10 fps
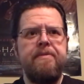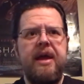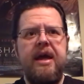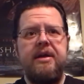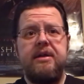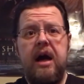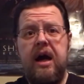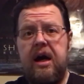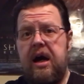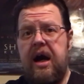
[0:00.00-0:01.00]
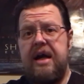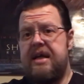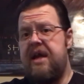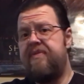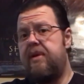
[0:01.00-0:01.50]
And I
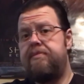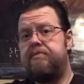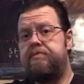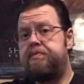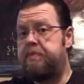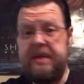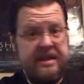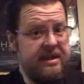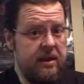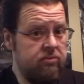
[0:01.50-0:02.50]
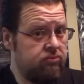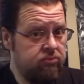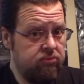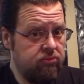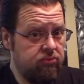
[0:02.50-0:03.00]
gave up pizza,
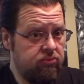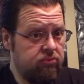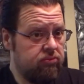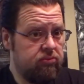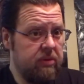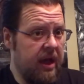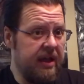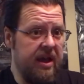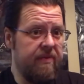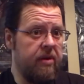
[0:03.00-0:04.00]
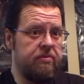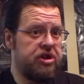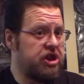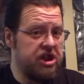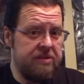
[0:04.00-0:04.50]
I gave up
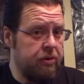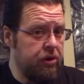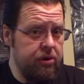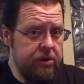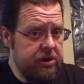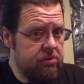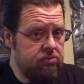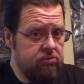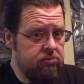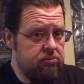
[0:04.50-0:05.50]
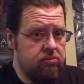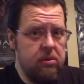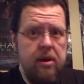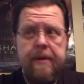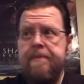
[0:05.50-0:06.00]
cheeseburgers,
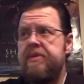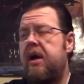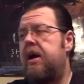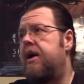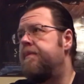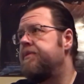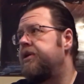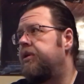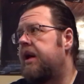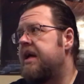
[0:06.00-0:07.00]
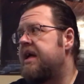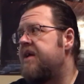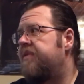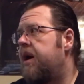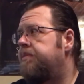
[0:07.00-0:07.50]
I
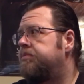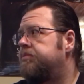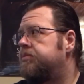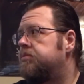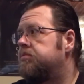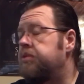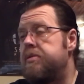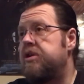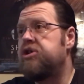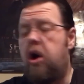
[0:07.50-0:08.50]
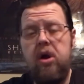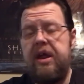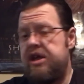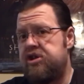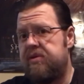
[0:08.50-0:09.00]
gave up pretty much all
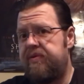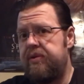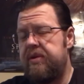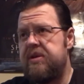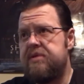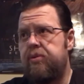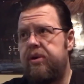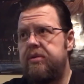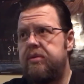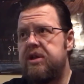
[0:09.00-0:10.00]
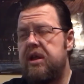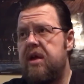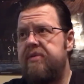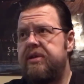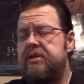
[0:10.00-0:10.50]
Asian food at this point, which I
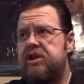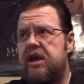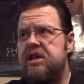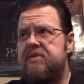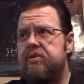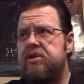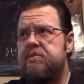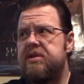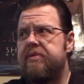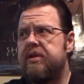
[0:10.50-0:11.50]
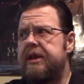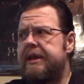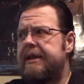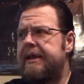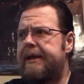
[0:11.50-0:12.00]
loved, Chinese food specifically.
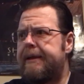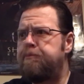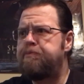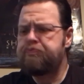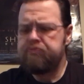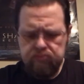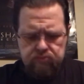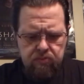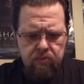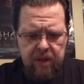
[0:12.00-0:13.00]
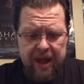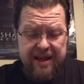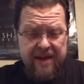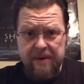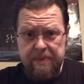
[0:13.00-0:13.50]
I
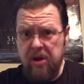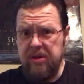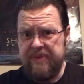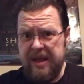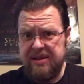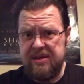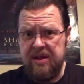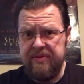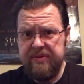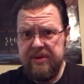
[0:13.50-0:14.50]
gave up all of that stuff.